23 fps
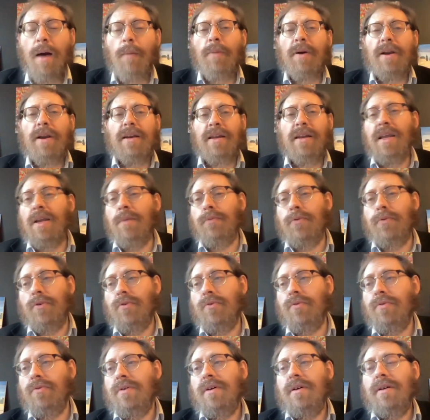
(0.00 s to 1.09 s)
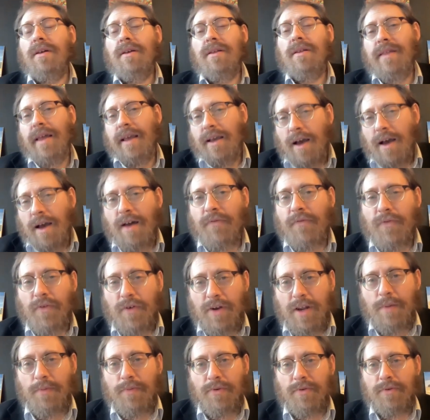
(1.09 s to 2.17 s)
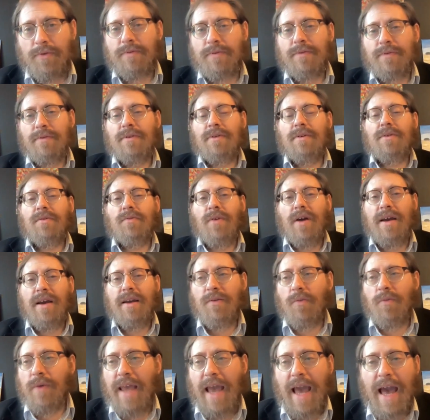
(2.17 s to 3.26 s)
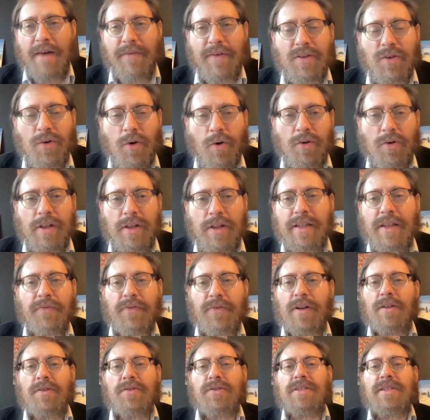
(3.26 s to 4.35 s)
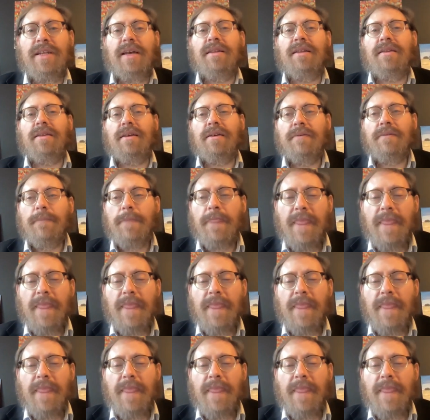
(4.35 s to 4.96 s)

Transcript: But in Hebrew, thank God for Hebrew, right? We have a totally different understanding